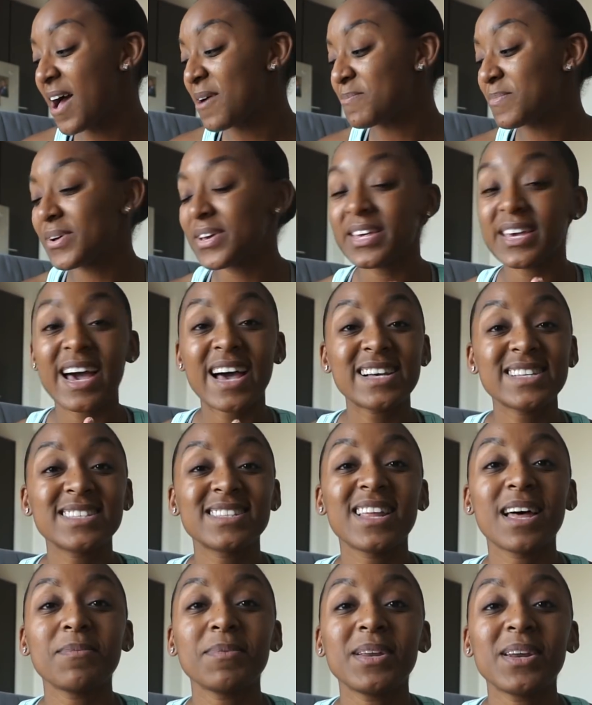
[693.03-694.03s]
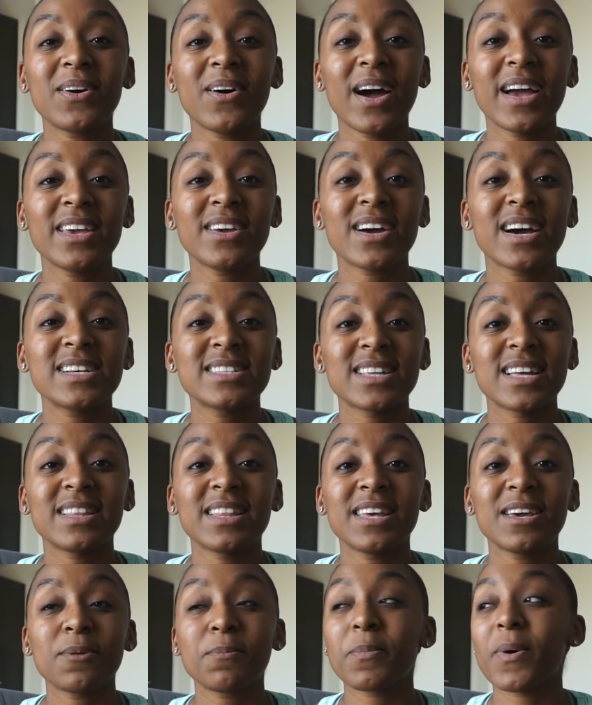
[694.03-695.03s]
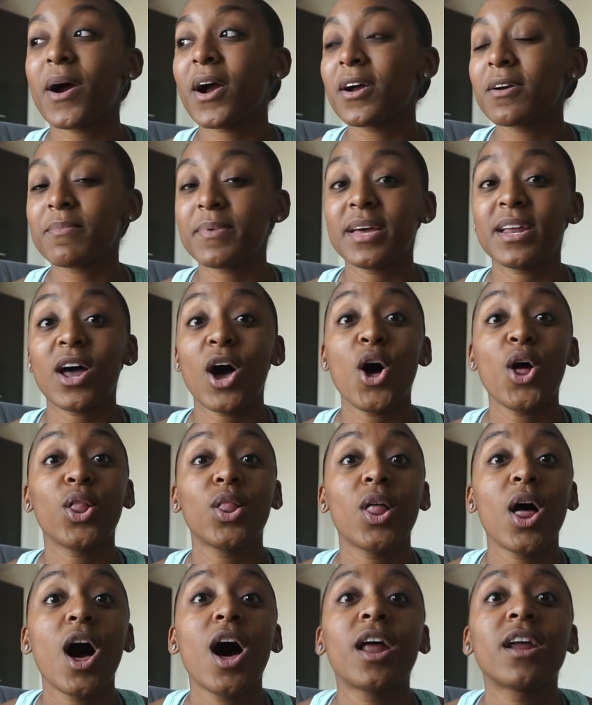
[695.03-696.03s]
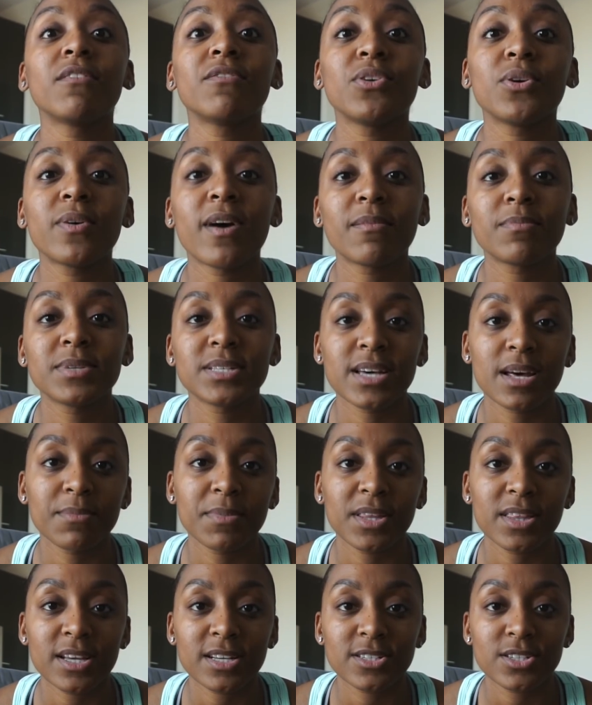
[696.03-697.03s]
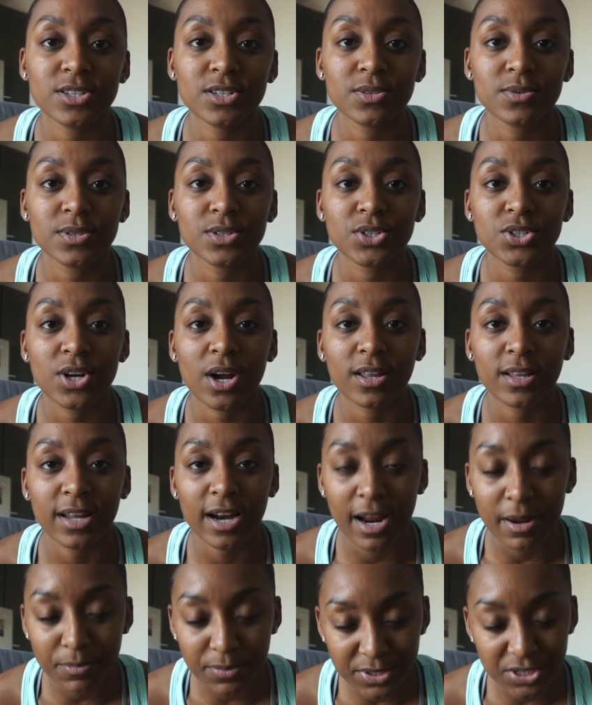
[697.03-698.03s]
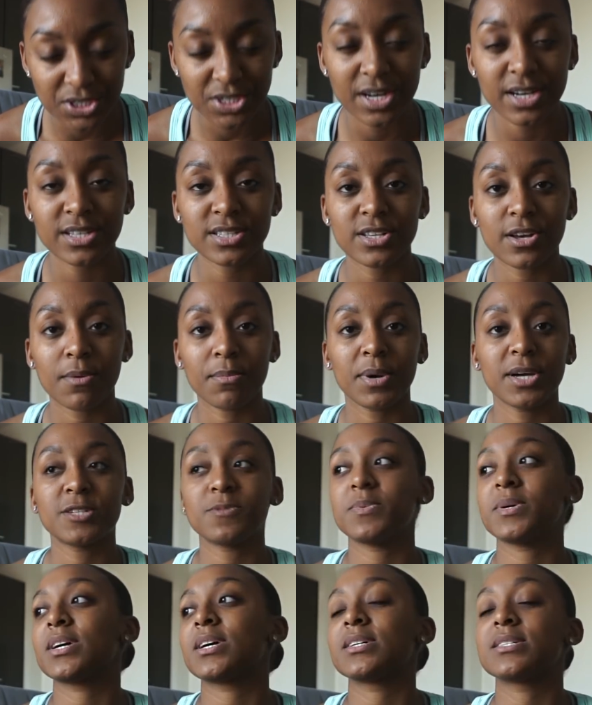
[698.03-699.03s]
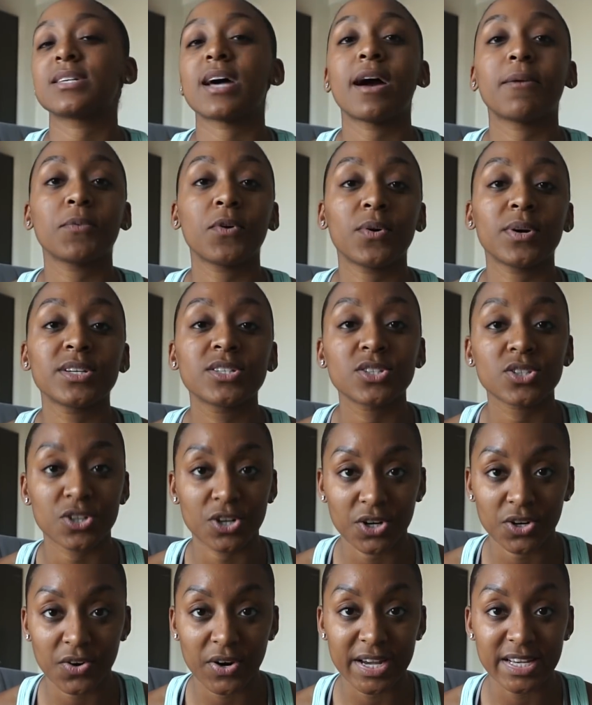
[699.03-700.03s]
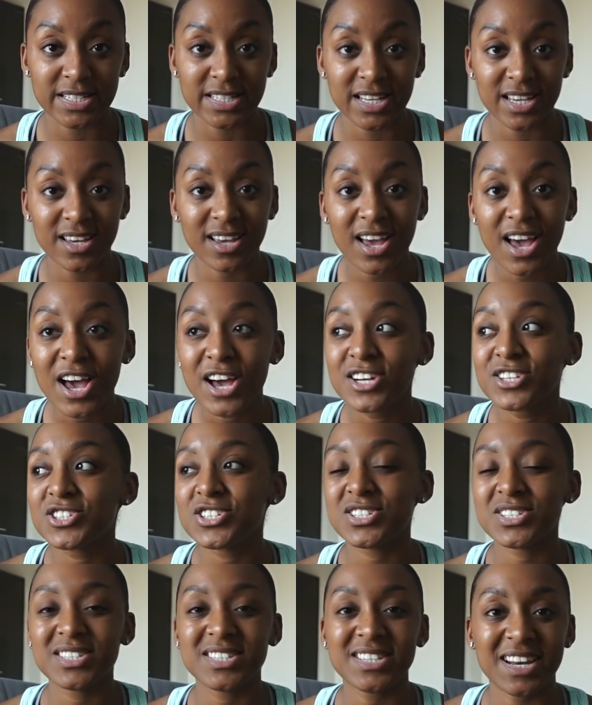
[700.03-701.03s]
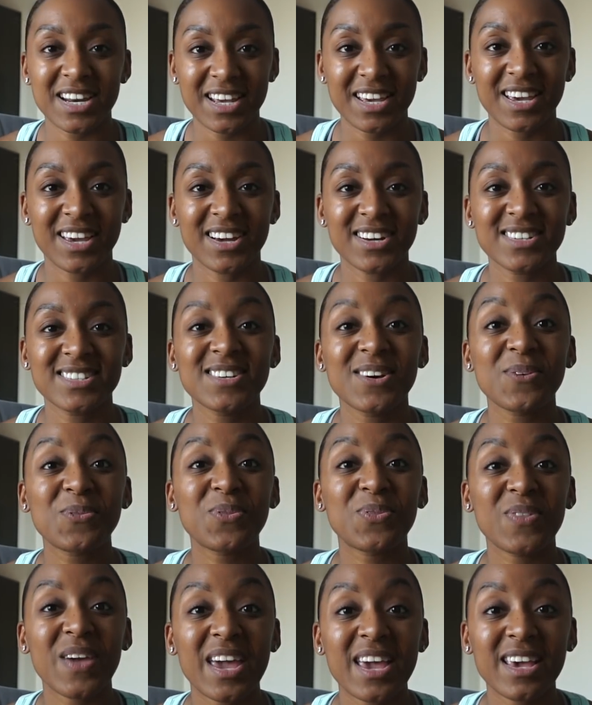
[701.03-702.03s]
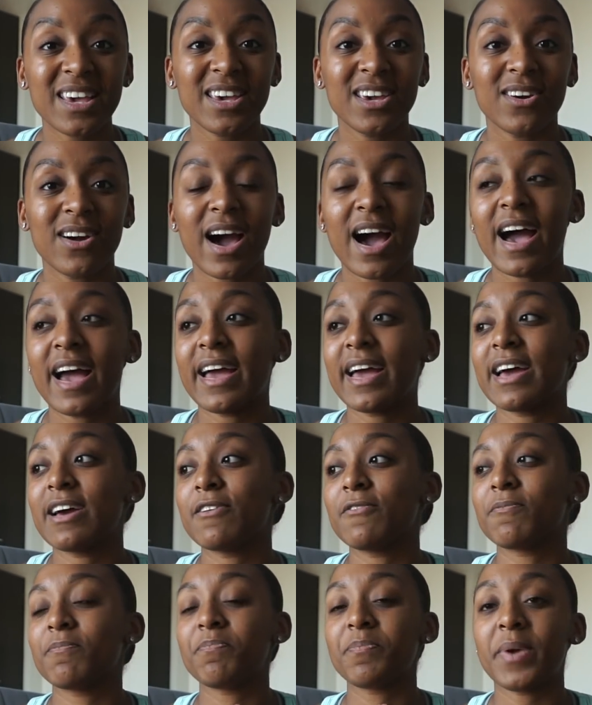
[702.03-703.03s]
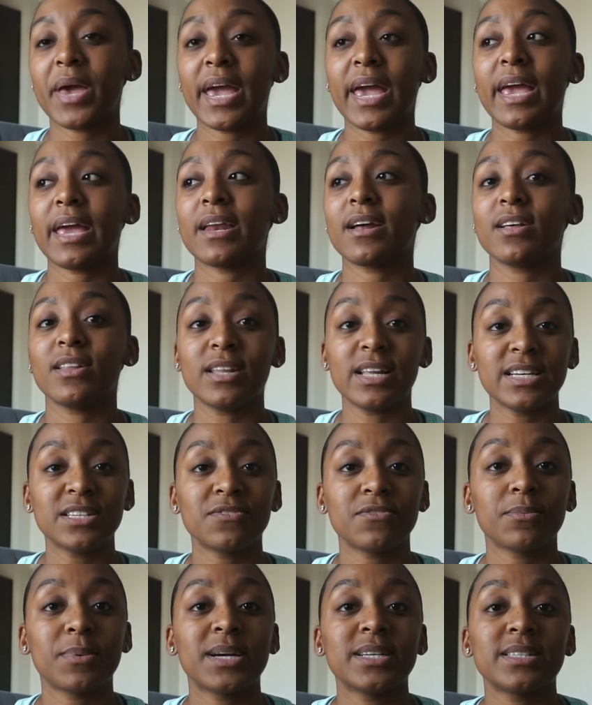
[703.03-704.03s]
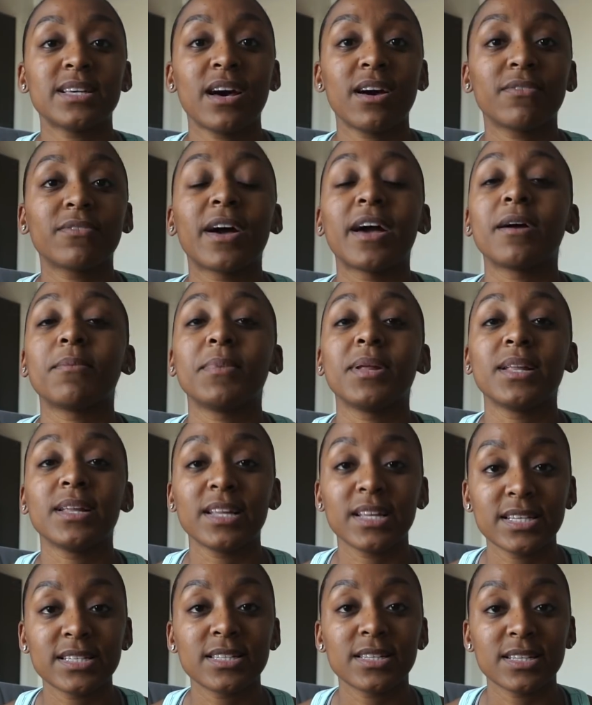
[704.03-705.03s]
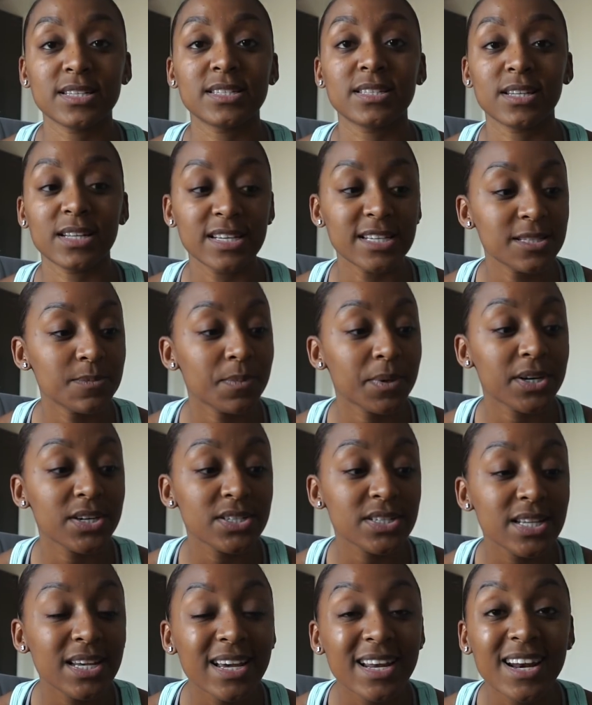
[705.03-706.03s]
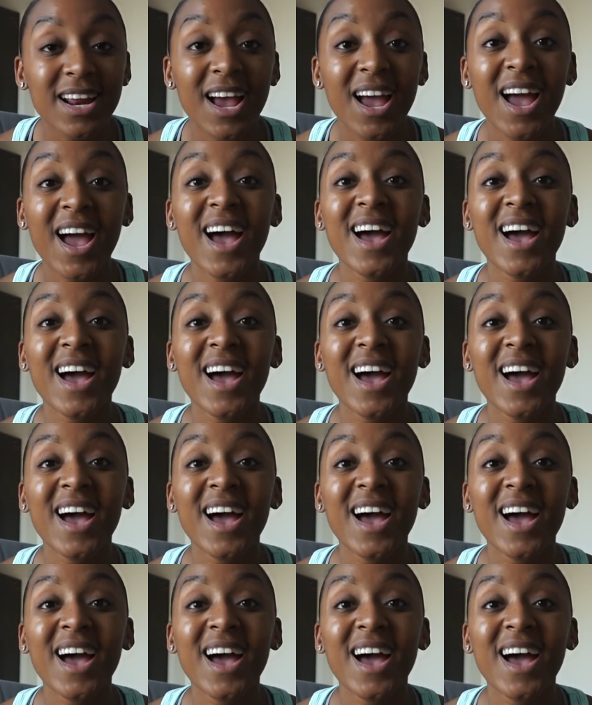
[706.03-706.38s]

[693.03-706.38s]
But yes, let me know how you guys like the apartment. A lot of you have been telling me things to do in Charlotte. I appreciate it so much because I'm going stir crazy just sitting here. So thank you. I have made a list for myself. I am a list person.